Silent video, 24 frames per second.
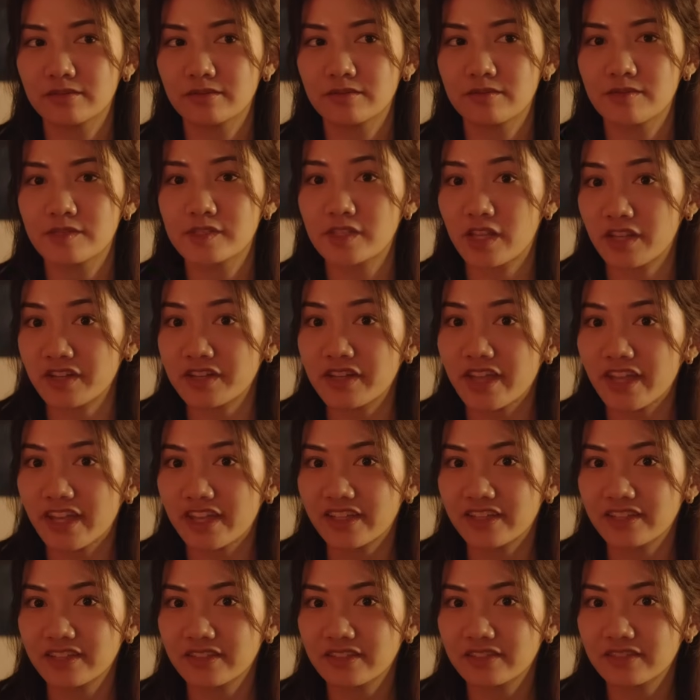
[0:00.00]

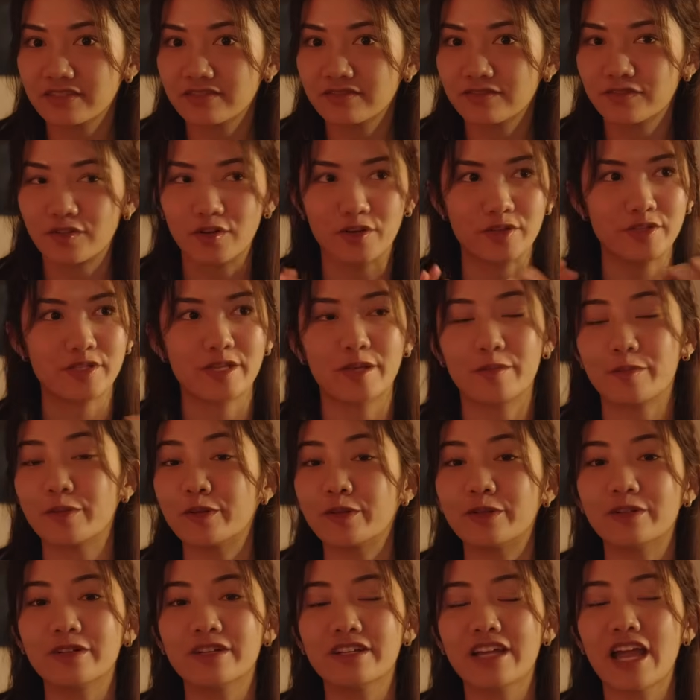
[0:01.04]
Sunday, for
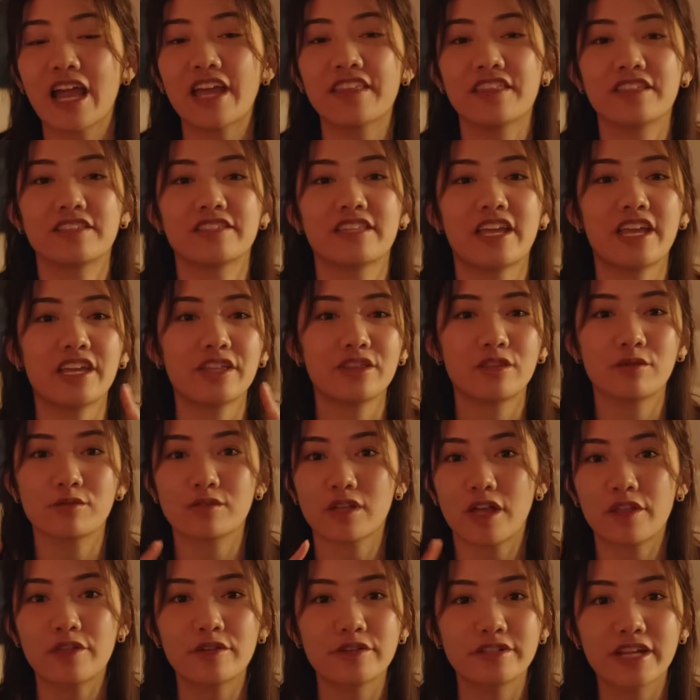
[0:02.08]
example, and then take those
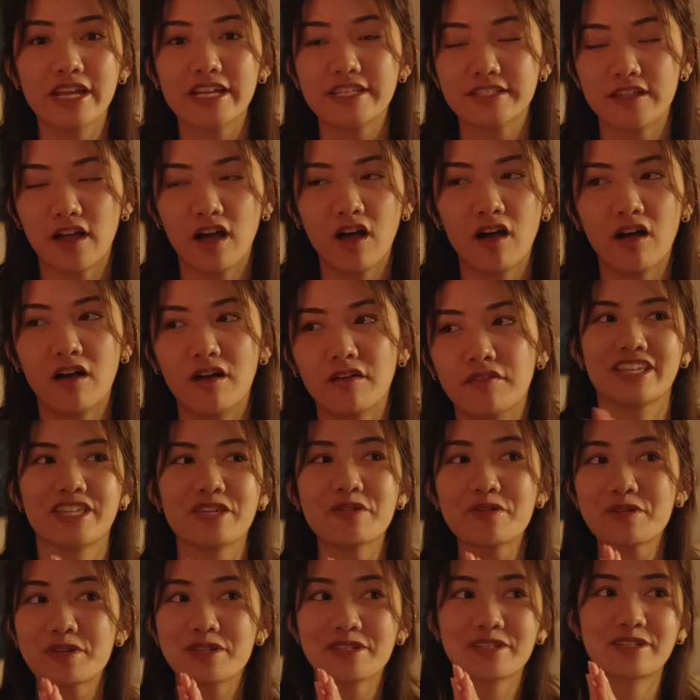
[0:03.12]
other days off.
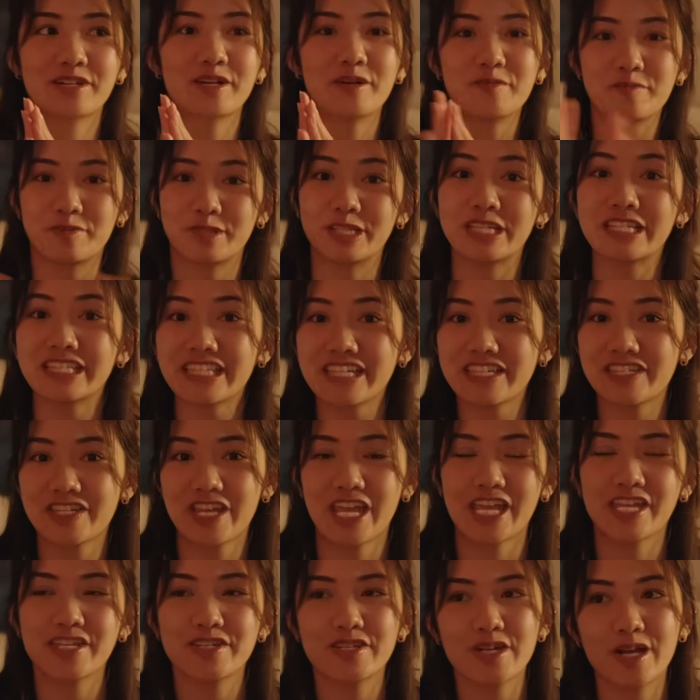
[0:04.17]
You could completely
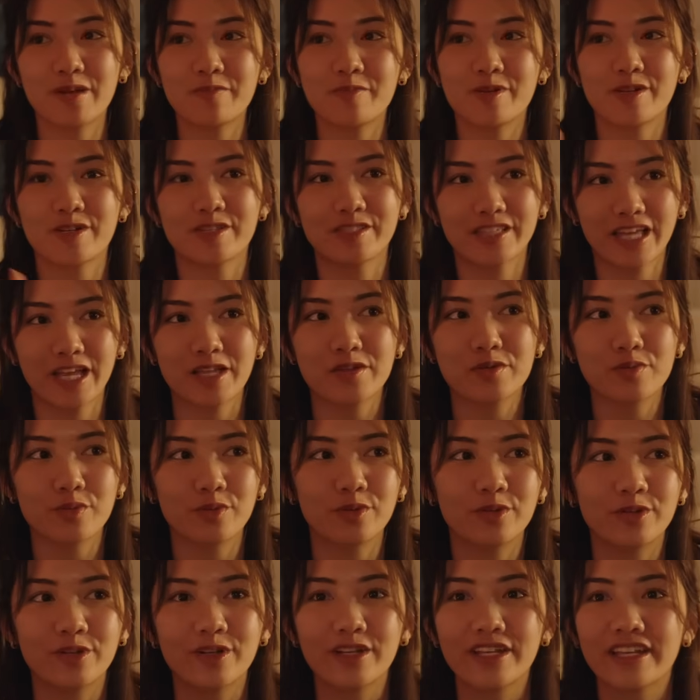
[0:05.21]
change up your
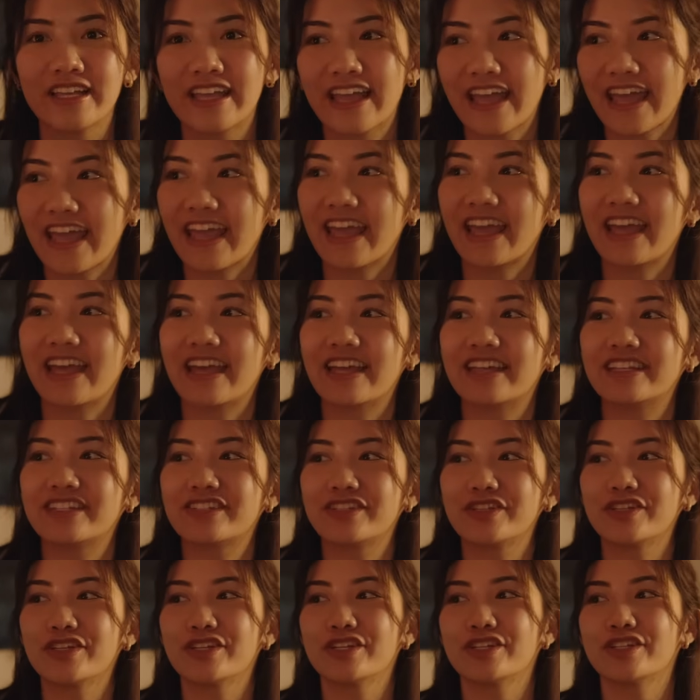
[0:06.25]
schedule
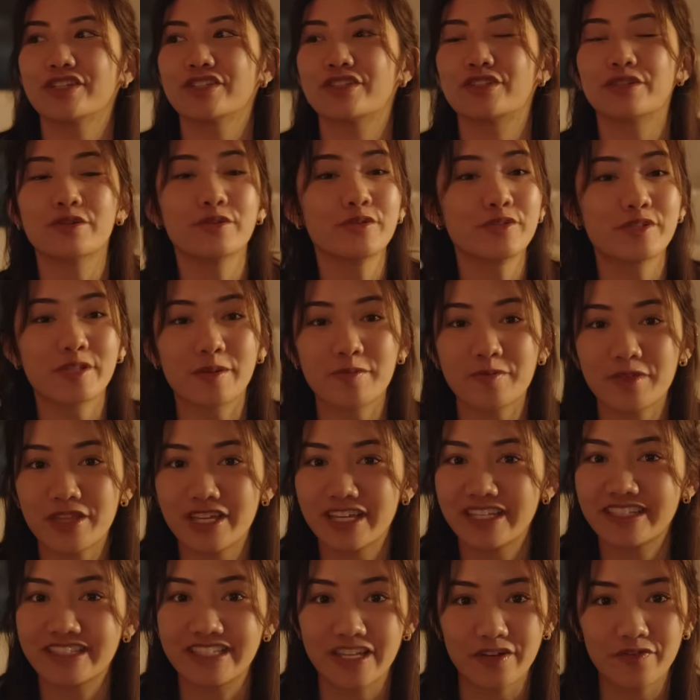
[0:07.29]
and do
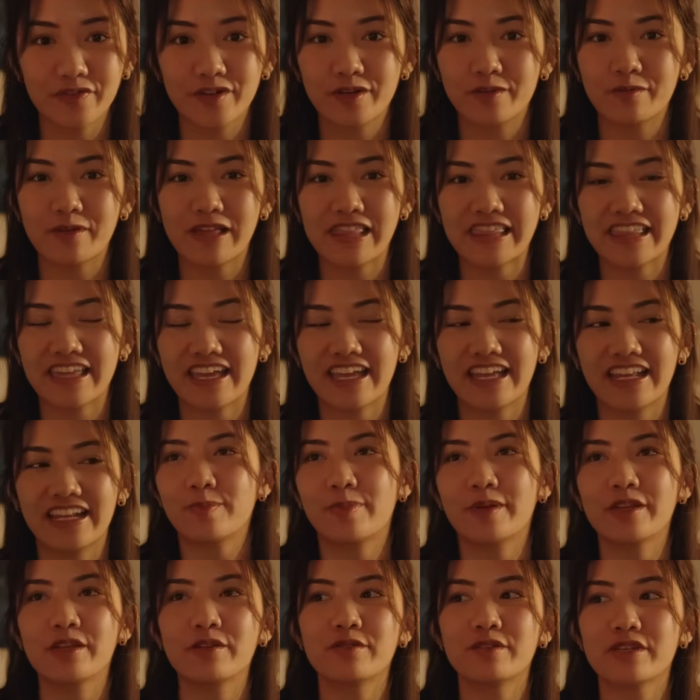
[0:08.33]
something different with it,
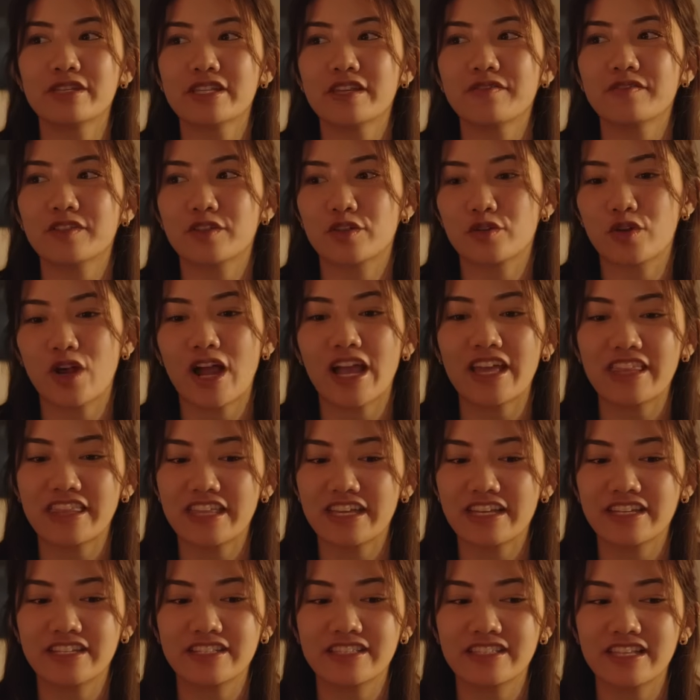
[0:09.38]
but you just have to try
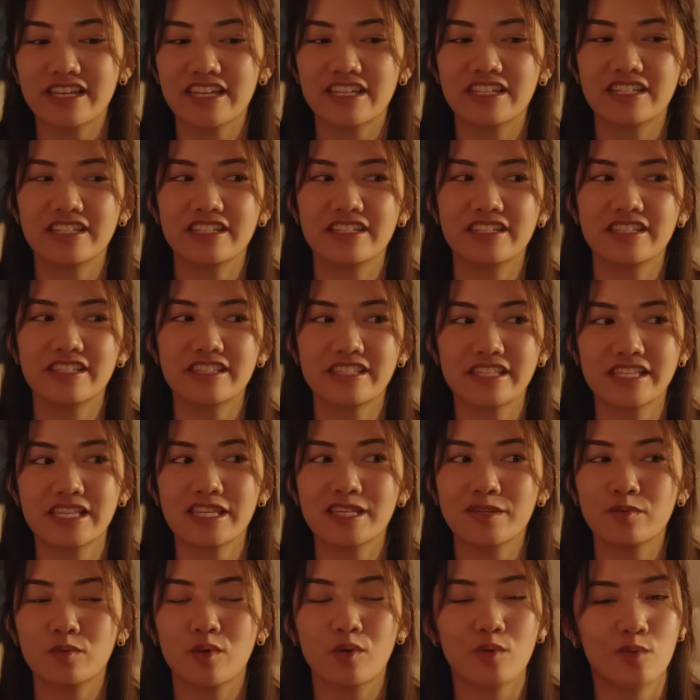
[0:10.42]
things and
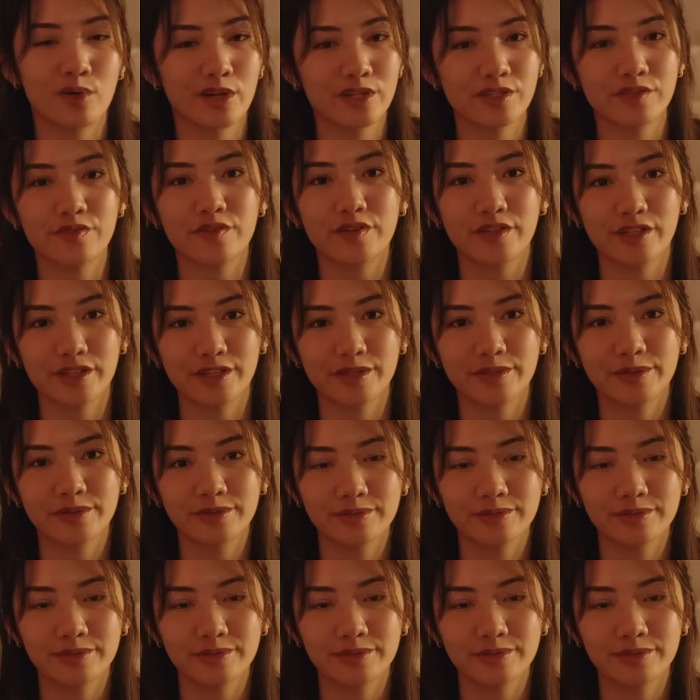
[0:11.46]
see what works for you.